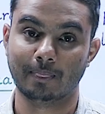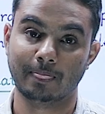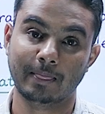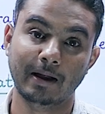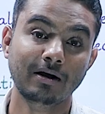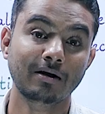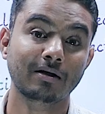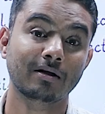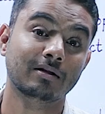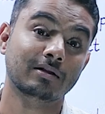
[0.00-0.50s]

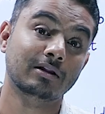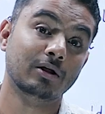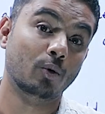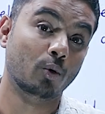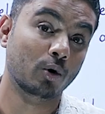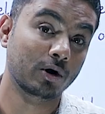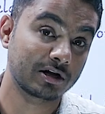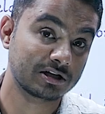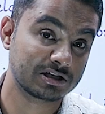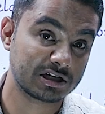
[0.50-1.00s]
Then the
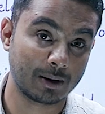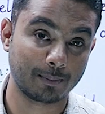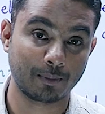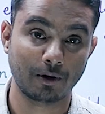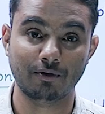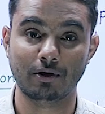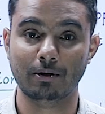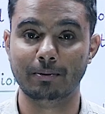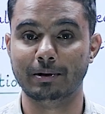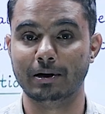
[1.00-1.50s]
old age
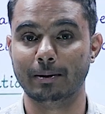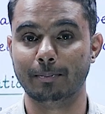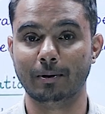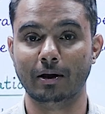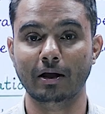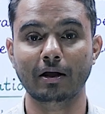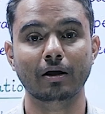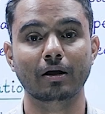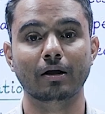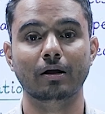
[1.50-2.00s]
couple will be
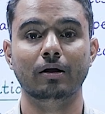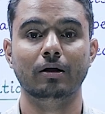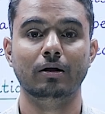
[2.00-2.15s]
replying,